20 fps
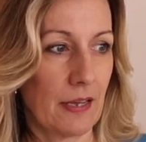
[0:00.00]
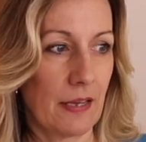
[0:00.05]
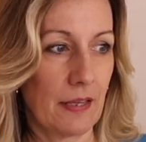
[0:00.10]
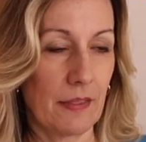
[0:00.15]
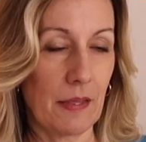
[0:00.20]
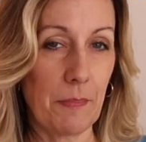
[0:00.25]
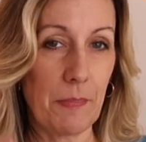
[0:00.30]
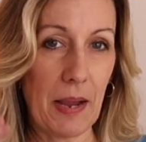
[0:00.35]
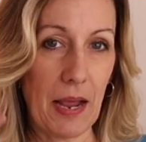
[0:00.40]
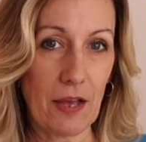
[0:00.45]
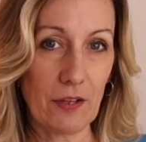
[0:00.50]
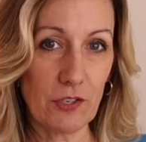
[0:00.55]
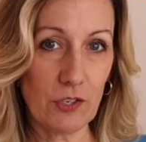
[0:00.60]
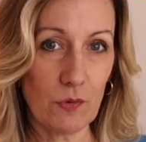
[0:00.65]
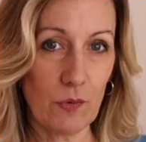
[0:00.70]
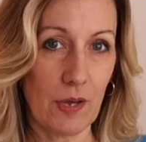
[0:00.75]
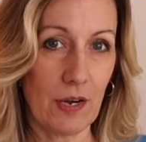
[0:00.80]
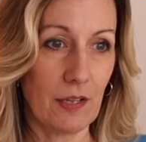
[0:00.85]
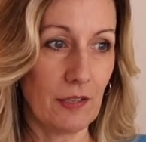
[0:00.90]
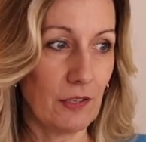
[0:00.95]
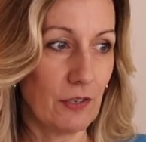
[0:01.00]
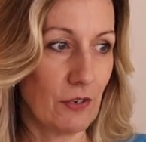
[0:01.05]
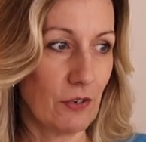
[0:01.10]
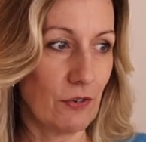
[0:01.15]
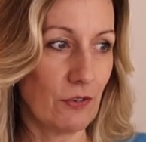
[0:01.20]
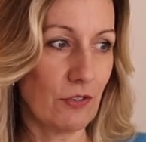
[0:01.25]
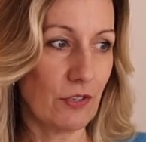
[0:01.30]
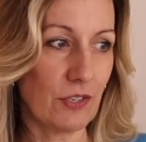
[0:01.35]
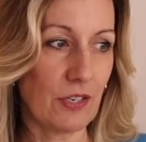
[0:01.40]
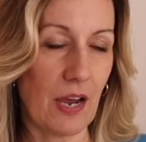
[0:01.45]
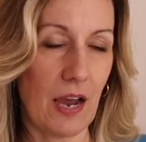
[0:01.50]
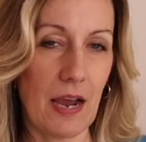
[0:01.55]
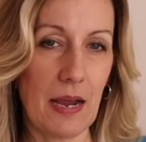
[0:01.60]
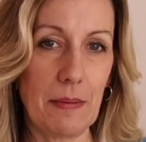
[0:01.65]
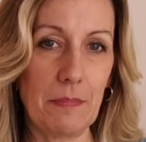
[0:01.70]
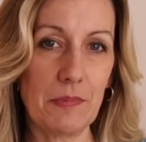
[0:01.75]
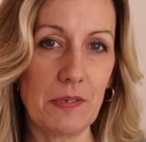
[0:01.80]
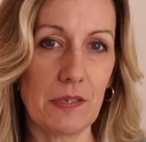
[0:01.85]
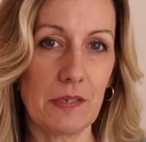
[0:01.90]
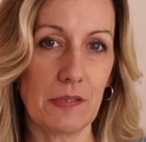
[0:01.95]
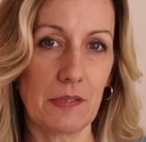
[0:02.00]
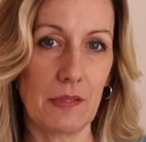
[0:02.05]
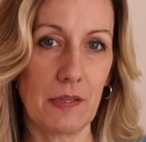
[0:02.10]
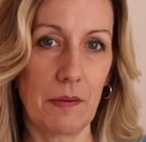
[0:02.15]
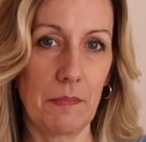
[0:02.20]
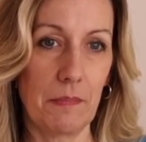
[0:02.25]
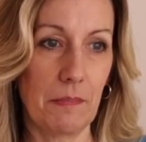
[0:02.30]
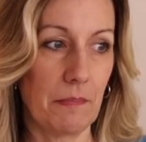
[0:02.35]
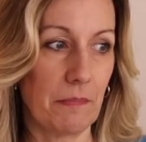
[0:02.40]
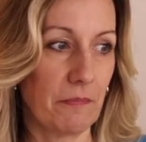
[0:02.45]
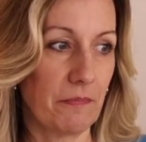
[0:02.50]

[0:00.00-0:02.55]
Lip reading: The pounds you want to lose times the